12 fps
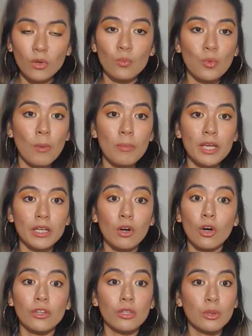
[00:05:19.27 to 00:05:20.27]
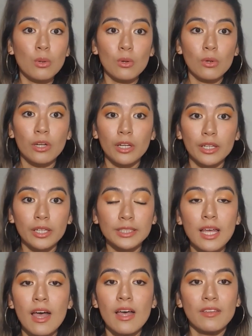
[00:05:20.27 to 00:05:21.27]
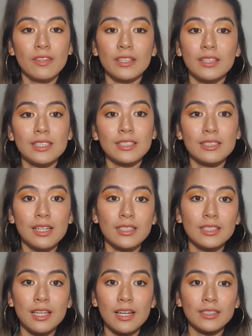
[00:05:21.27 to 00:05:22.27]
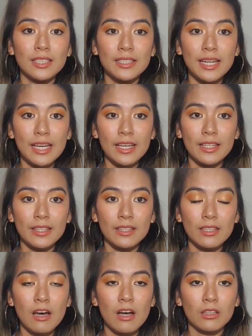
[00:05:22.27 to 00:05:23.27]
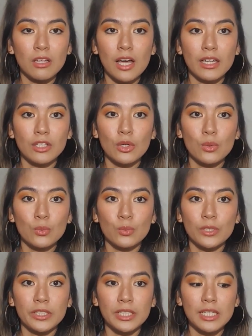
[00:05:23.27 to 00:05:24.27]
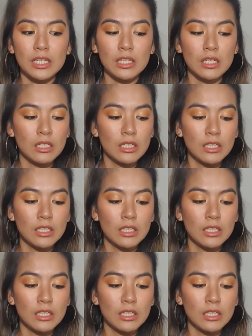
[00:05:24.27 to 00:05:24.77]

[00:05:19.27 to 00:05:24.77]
rubbing on the corners, that the studs underneath are like really,